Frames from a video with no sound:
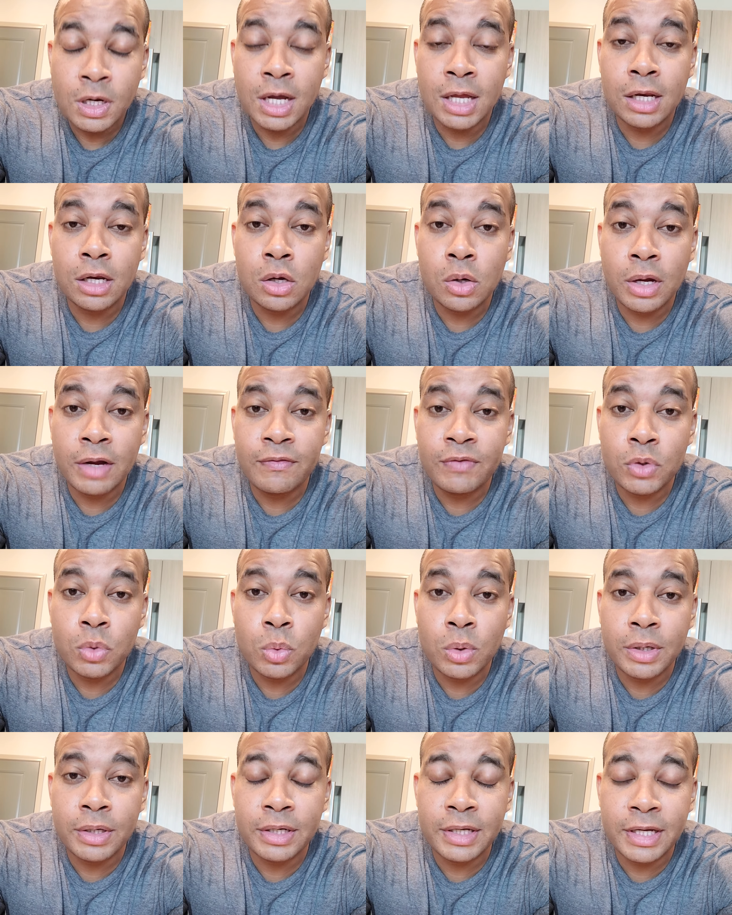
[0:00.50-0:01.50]
Hello,
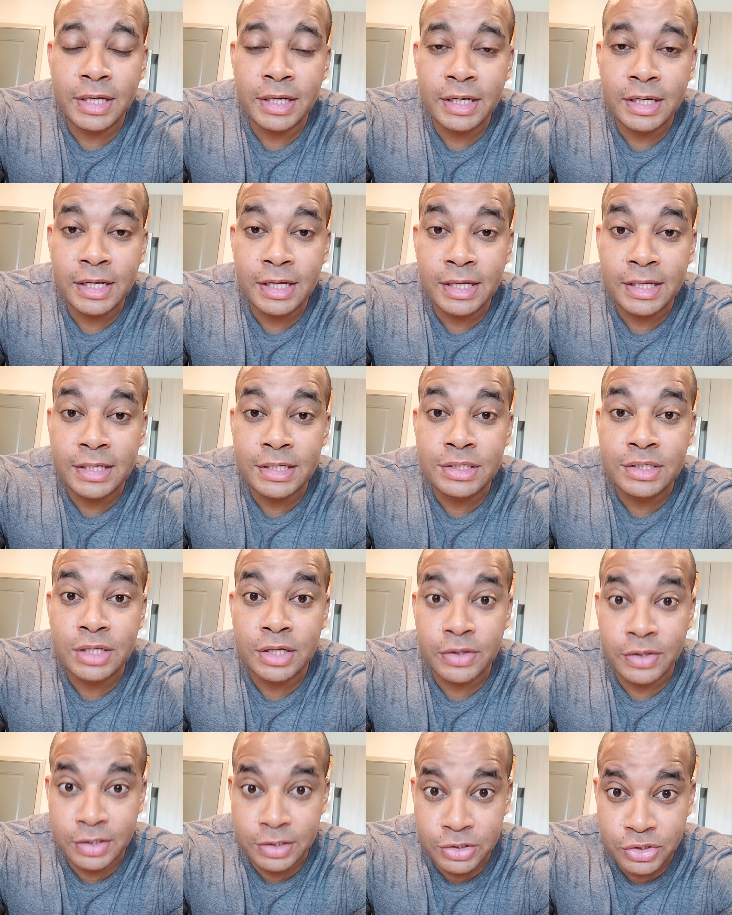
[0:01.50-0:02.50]
everyone. It is
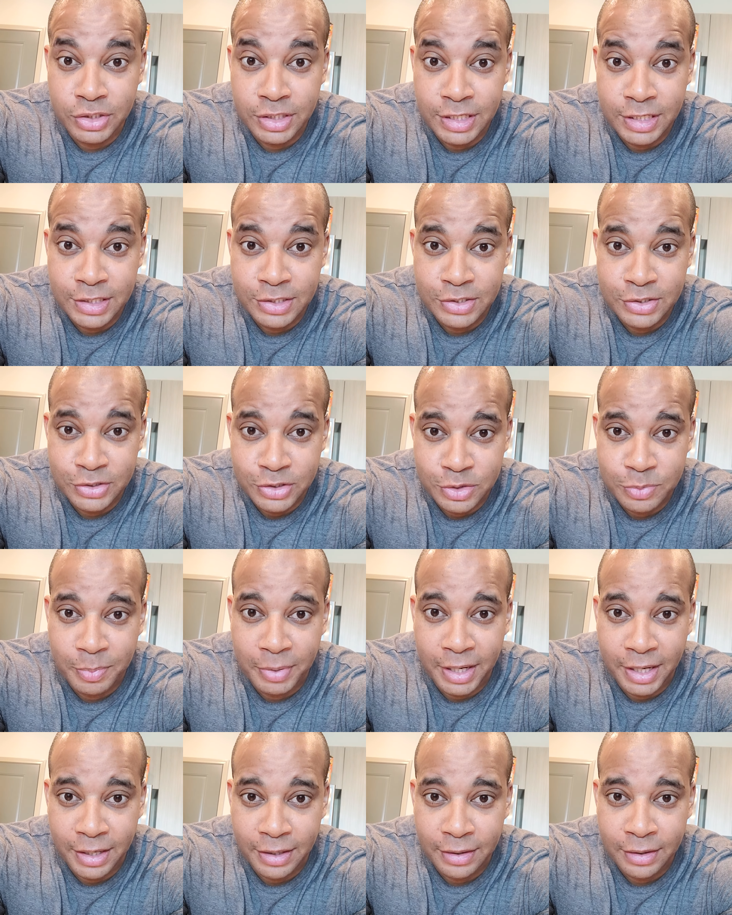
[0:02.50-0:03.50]
the Jesus
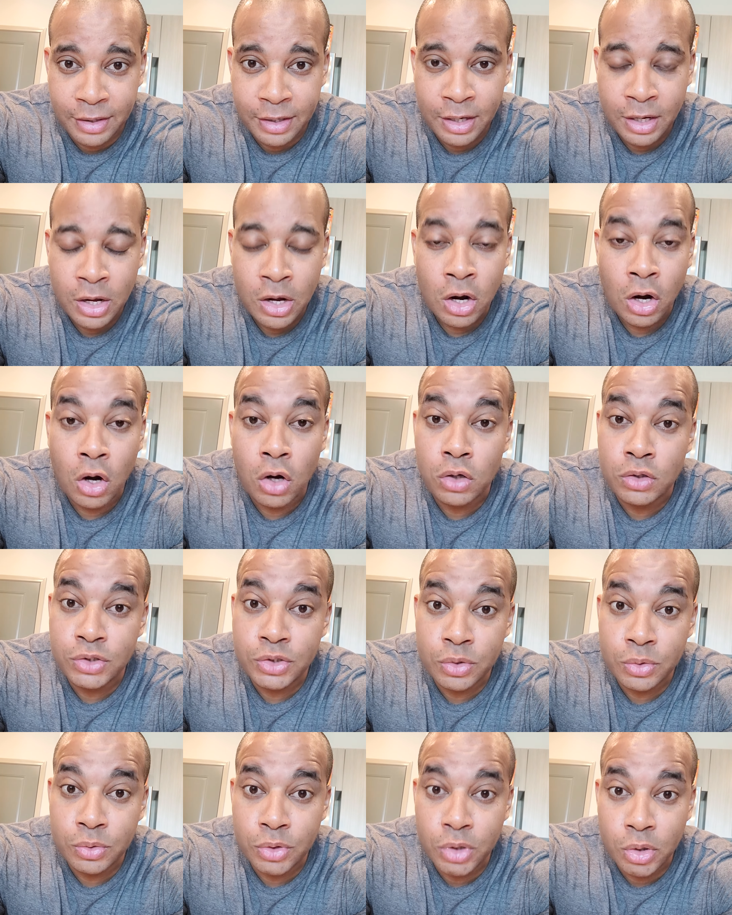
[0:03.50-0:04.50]
Man,
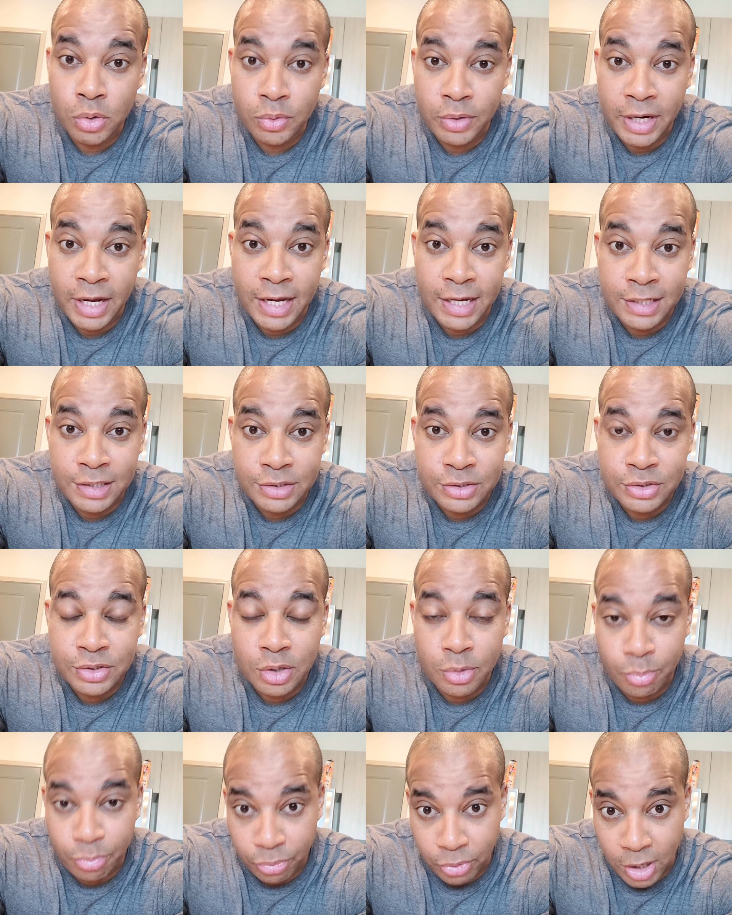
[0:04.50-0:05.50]
also known as
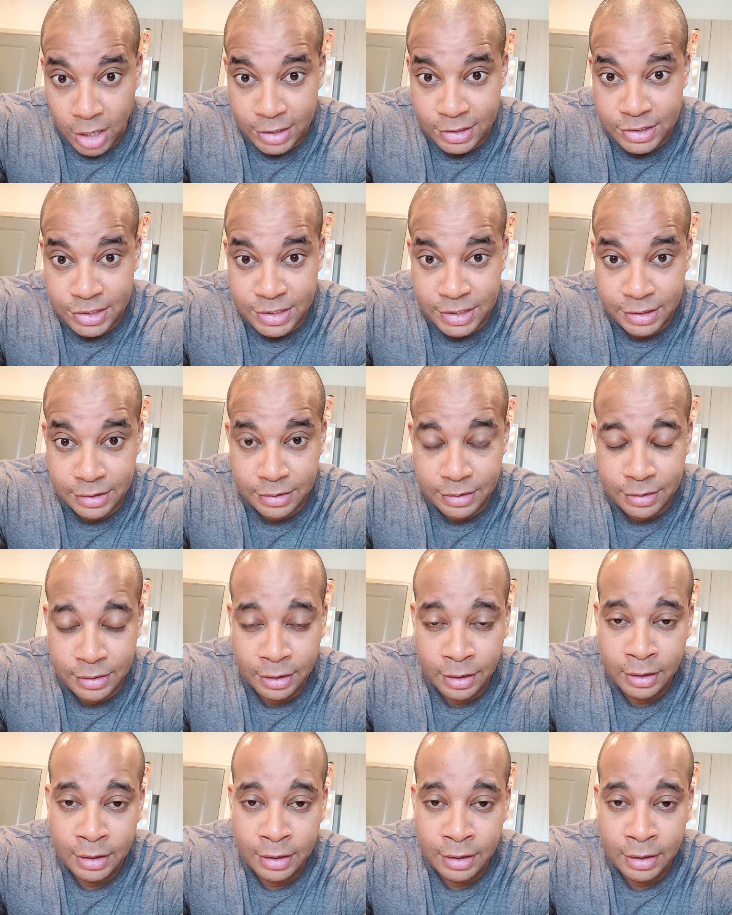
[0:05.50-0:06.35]
Bronson.